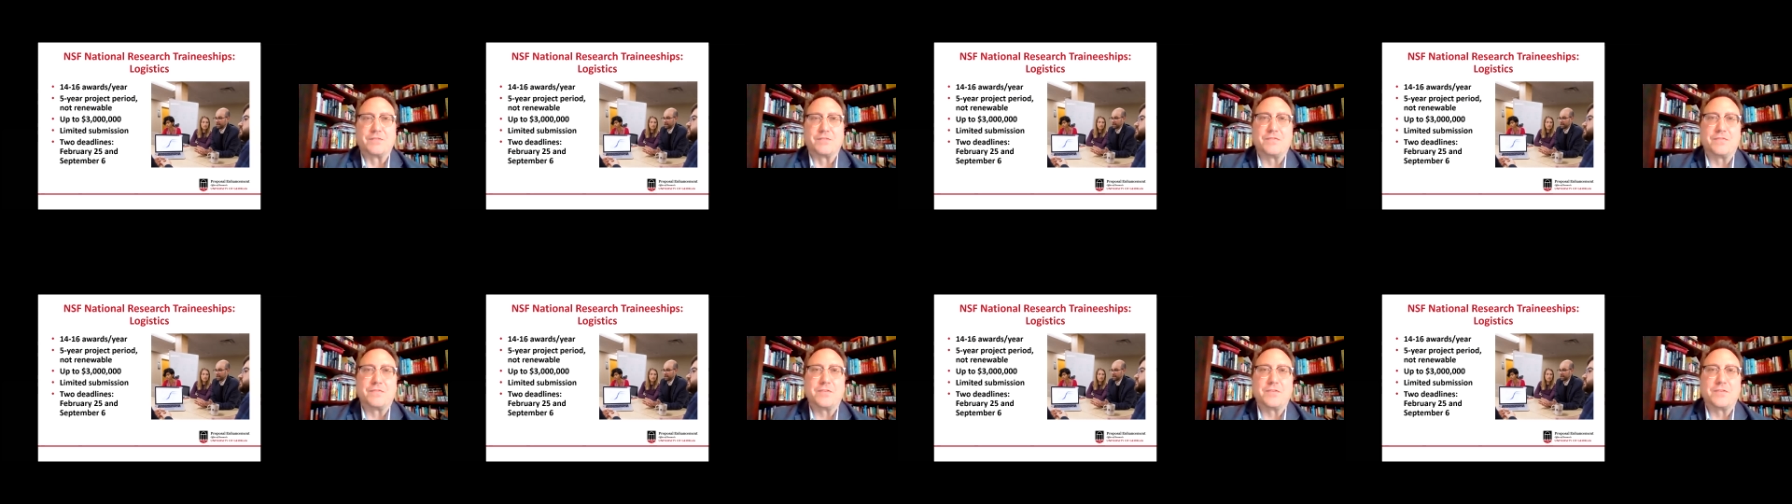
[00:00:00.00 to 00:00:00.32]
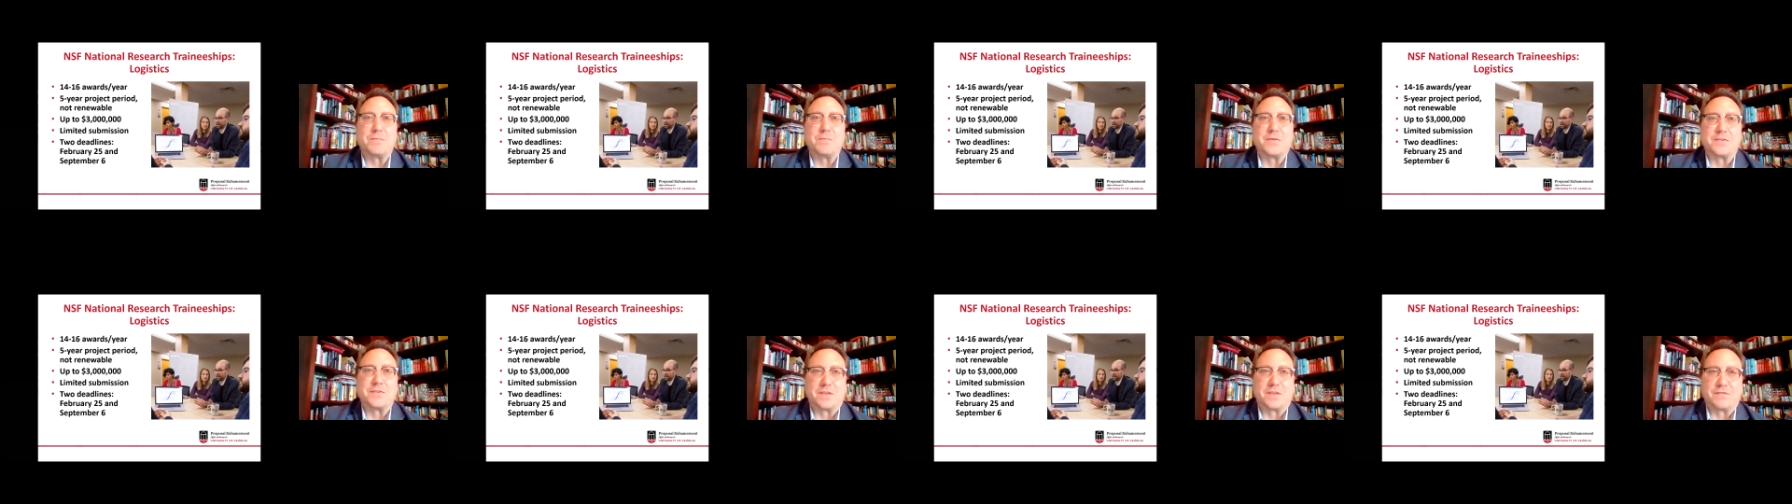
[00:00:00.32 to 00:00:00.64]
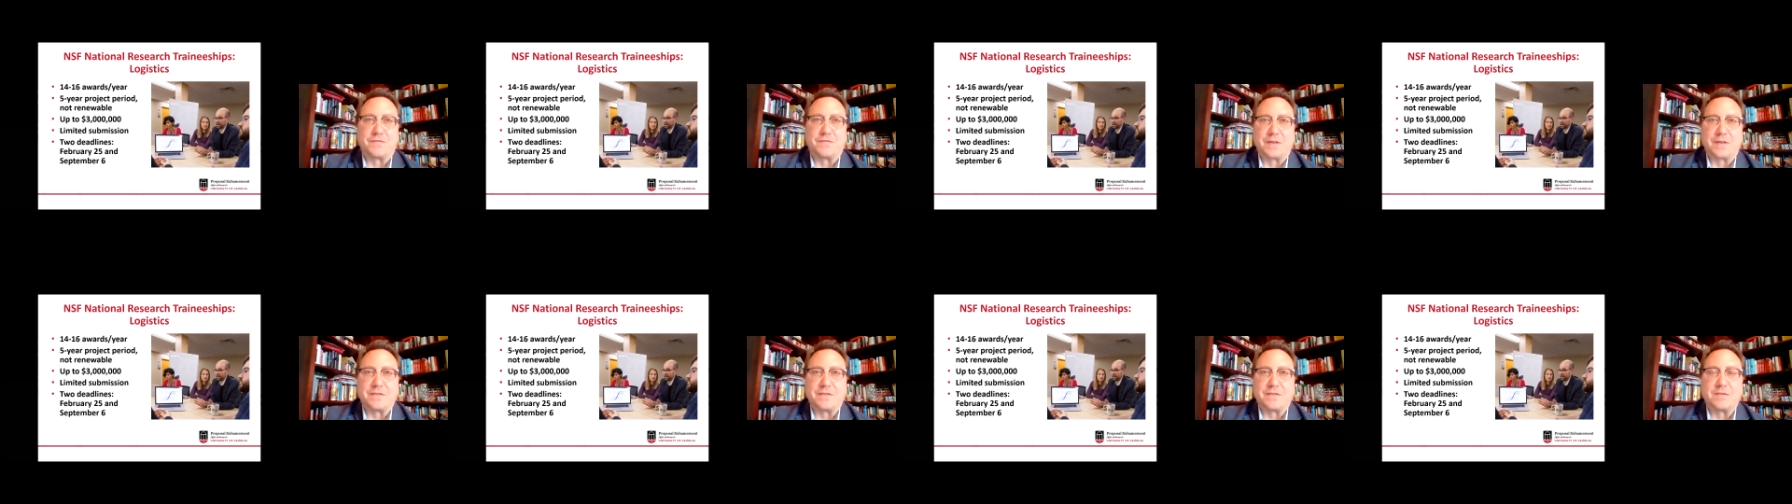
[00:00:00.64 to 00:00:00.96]

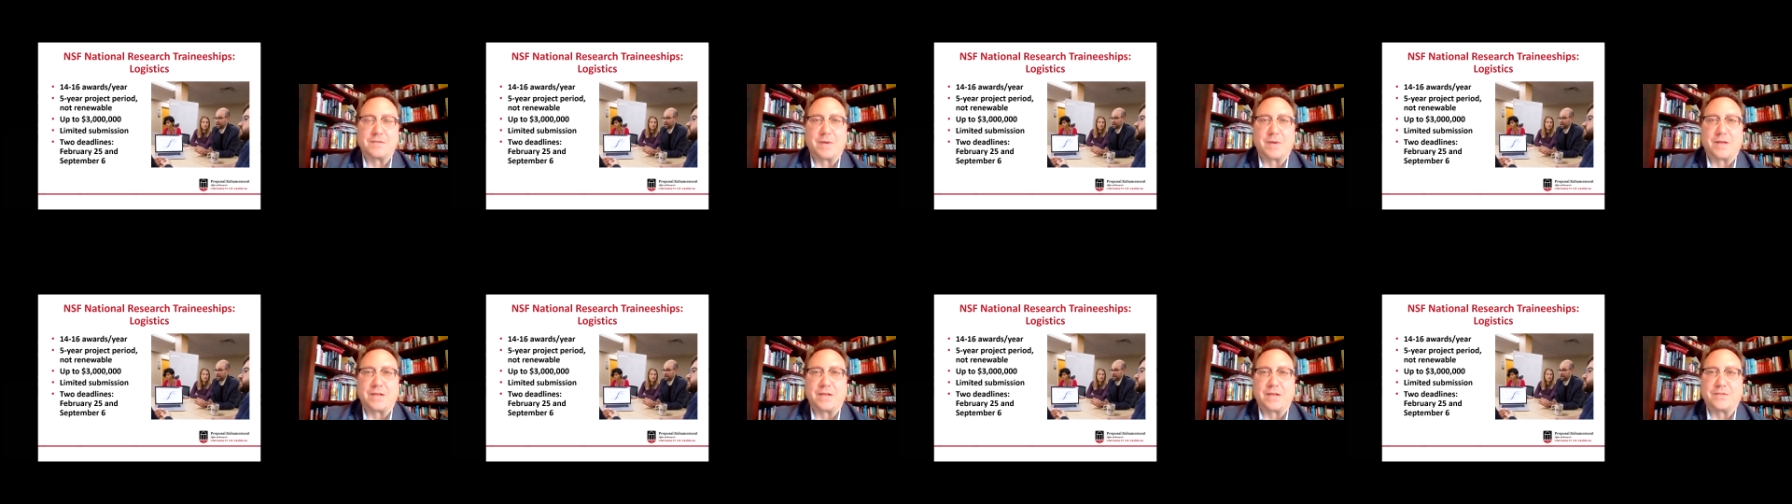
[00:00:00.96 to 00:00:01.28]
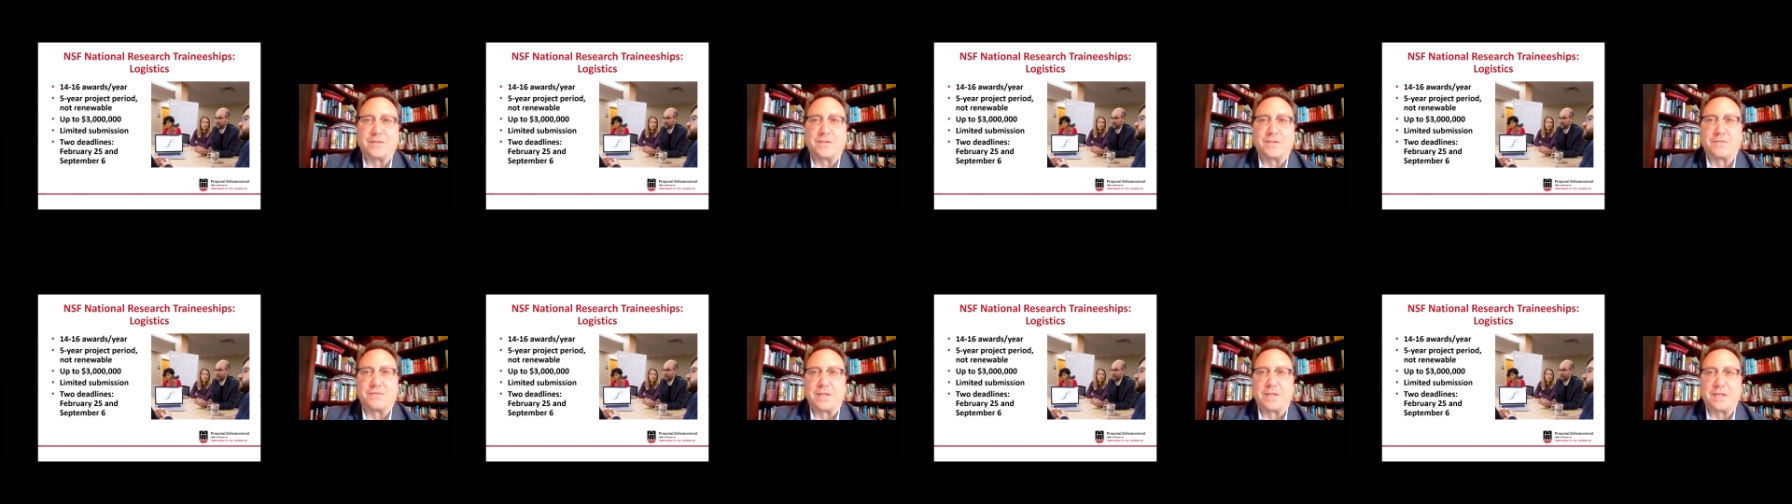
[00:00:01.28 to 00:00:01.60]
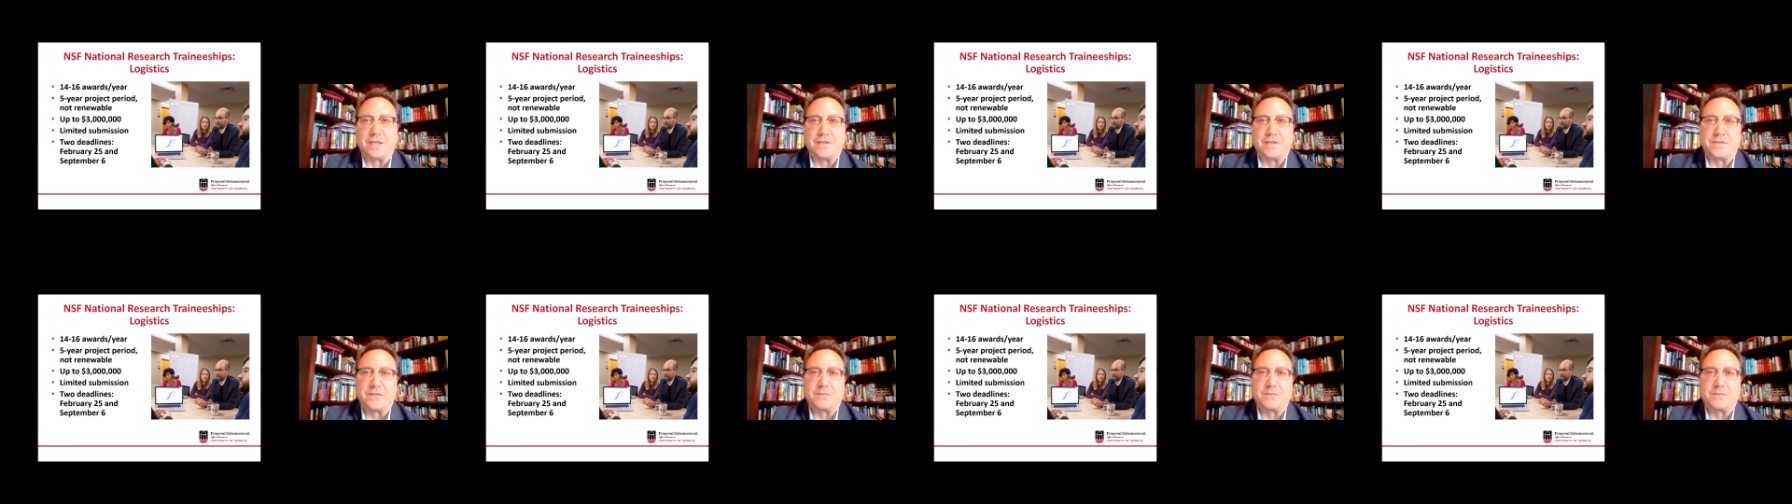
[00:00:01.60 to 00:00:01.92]
specifics about each of
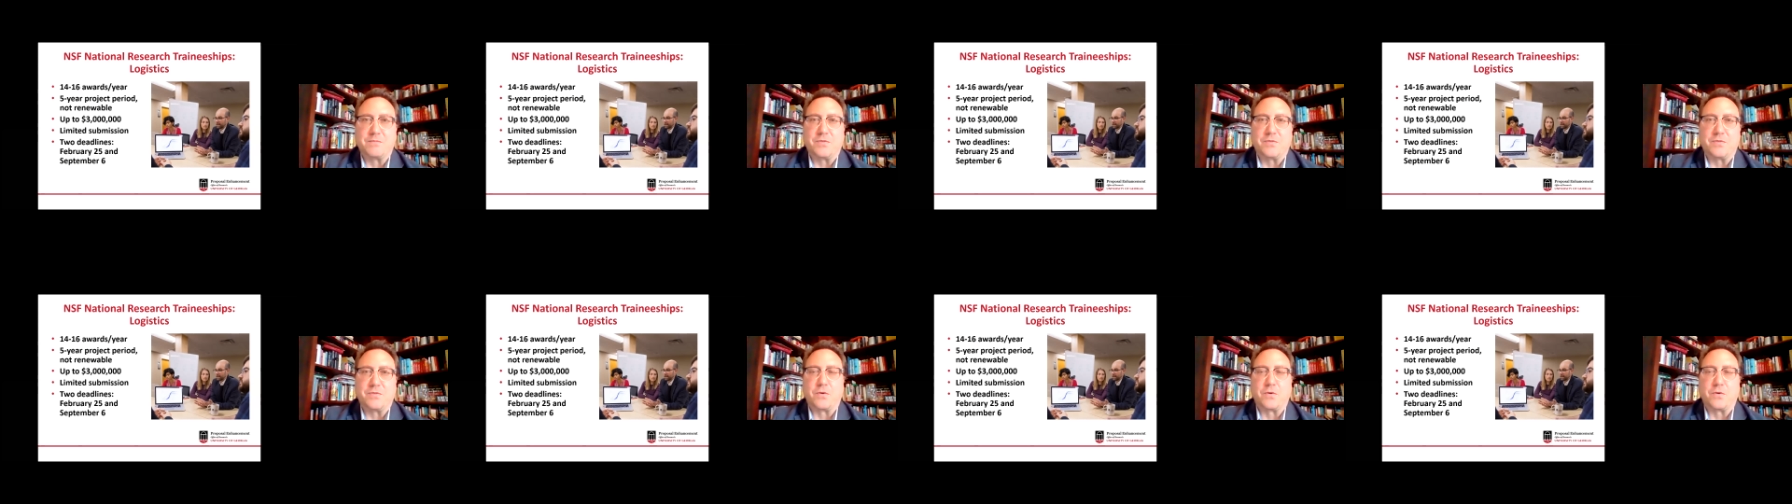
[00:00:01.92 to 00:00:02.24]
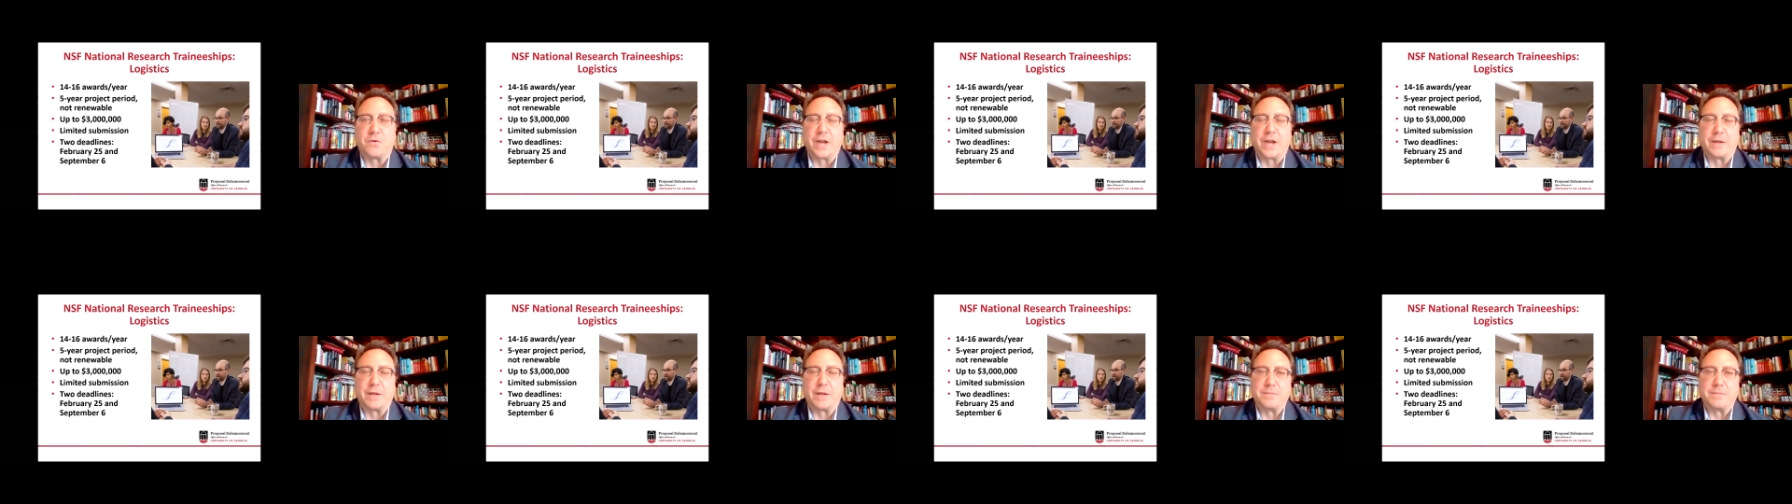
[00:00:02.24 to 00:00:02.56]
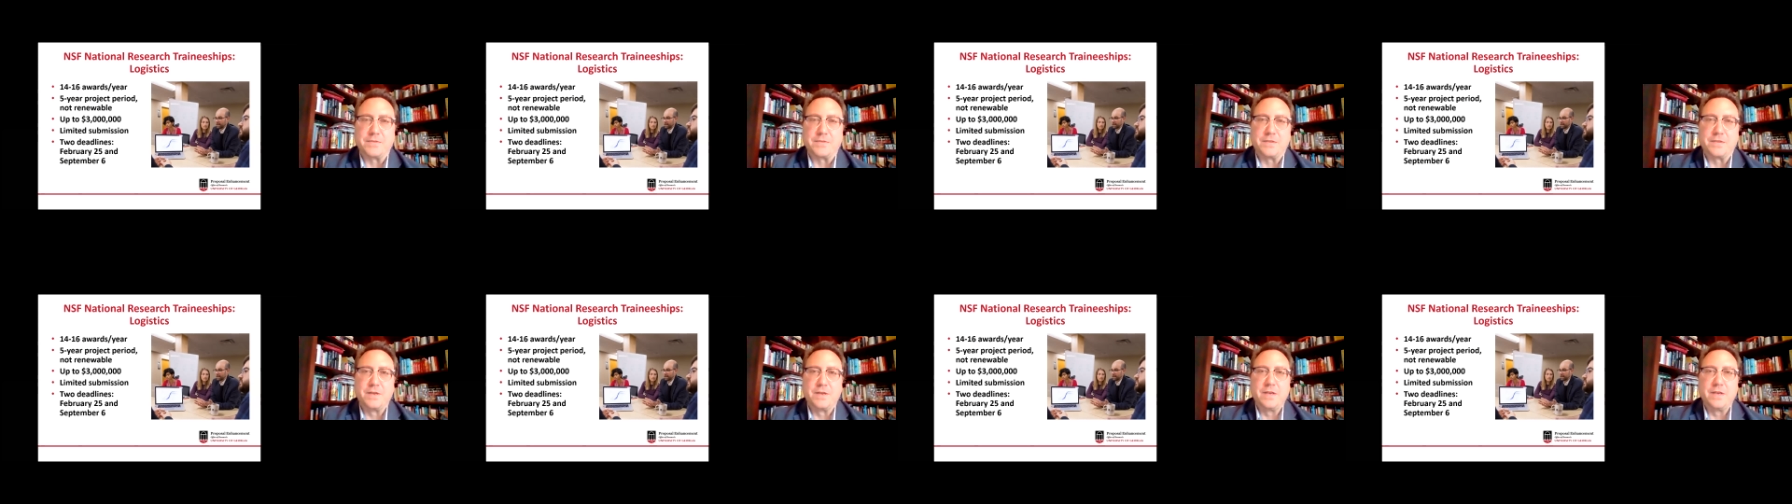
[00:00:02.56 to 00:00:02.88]
these
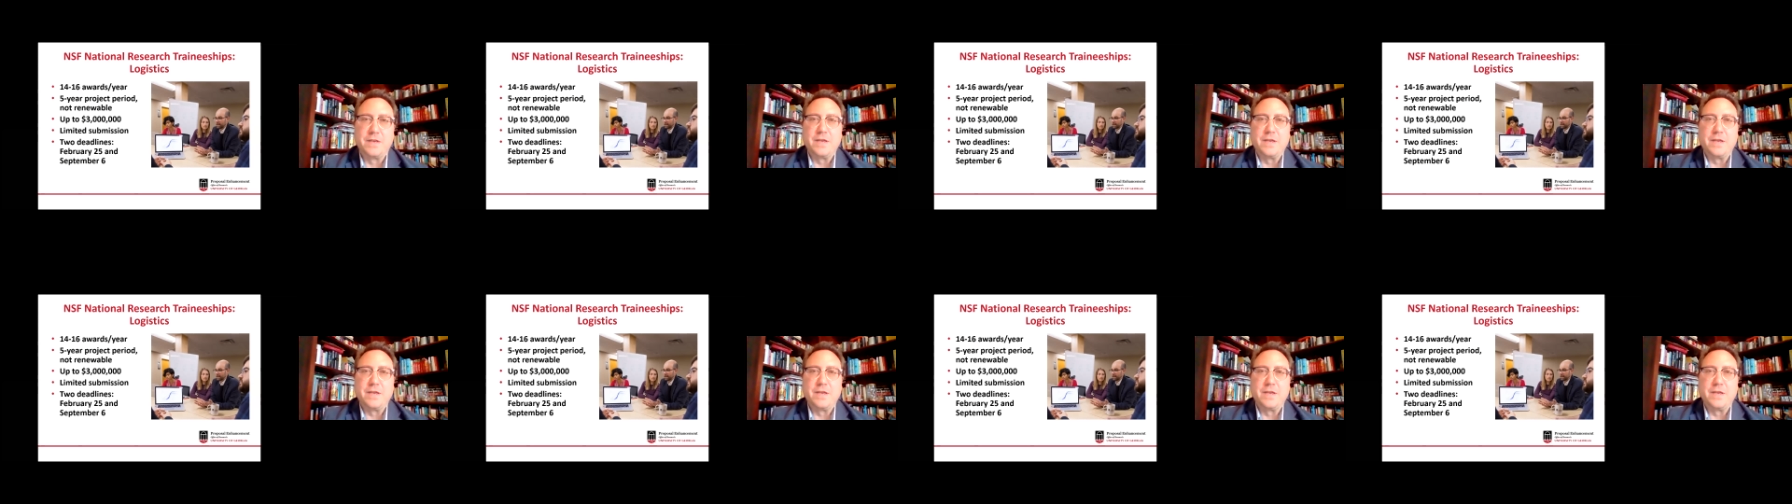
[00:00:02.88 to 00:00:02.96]
programs.